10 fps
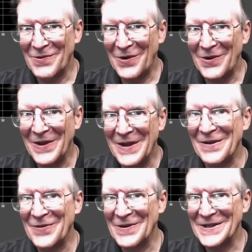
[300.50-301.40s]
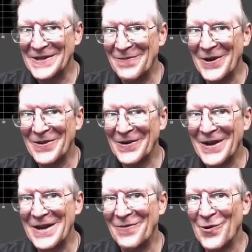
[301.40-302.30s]
role, if you're in some other
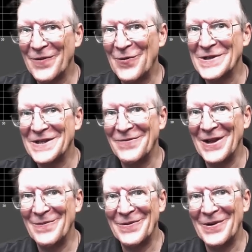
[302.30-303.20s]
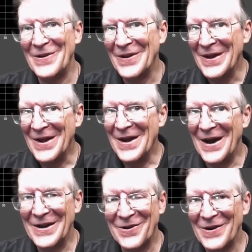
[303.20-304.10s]
kind of workforce development role,
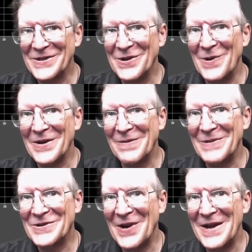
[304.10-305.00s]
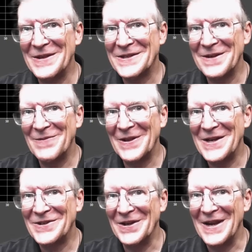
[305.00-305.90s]
you're also welcome to try this
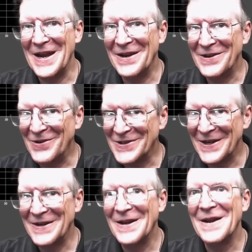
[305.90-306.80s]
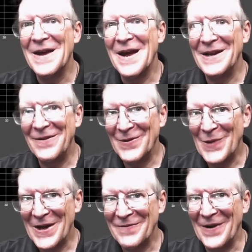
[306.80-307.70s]
simulation and use it and even
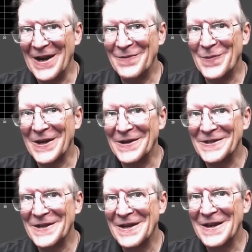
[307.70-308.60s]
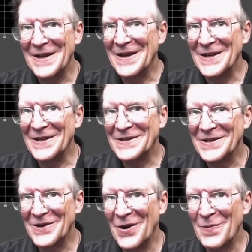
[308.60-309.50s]
modify it because it
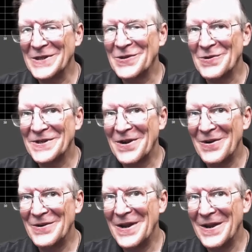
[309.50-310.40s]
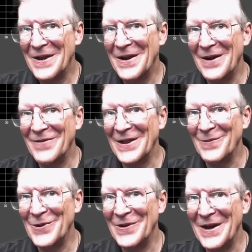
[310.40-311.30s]
is open source code
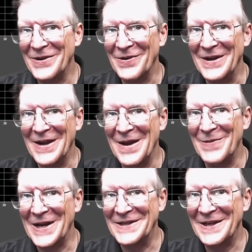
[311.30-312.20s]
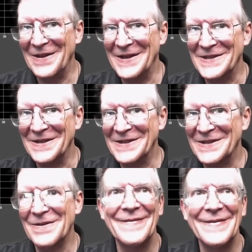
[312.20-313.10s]
available under an MIT license.